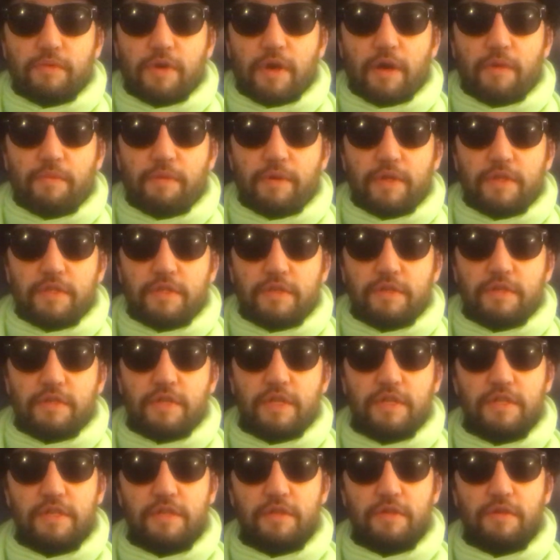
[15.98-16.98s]
I mean, it's a
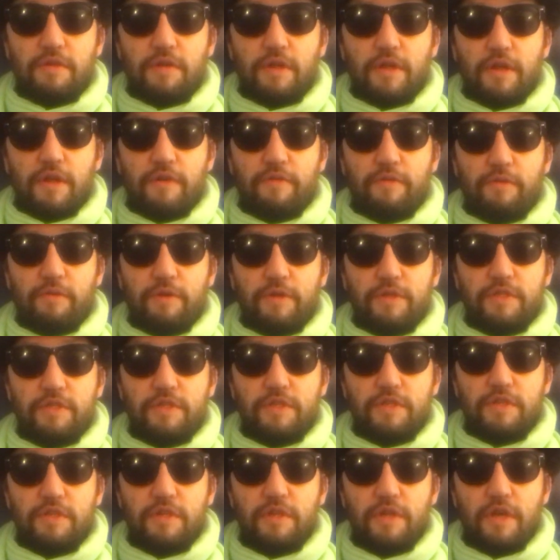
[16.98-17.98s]
decent enough
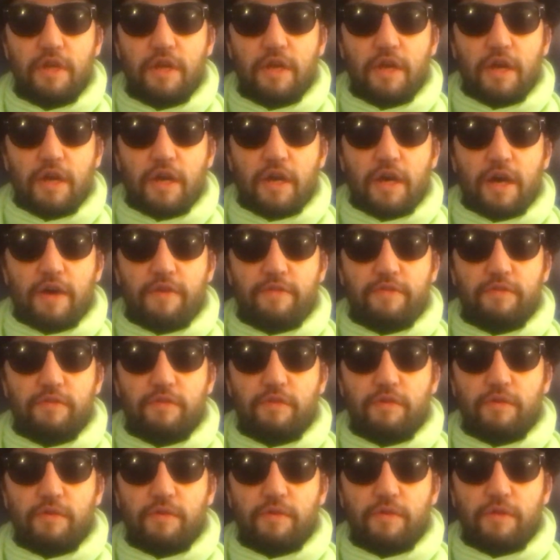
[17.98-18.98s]
question. After
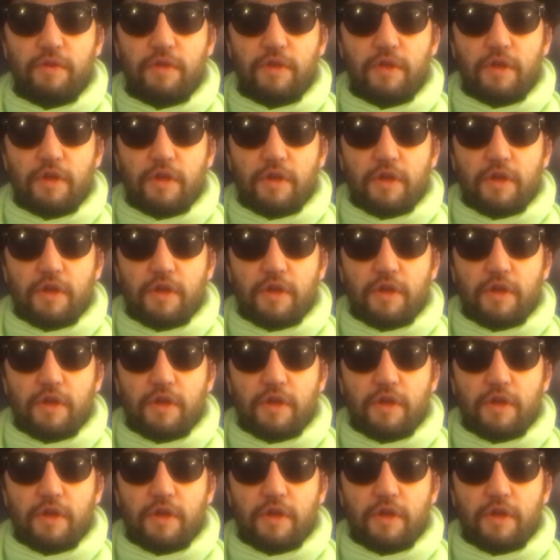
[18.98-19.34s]
all,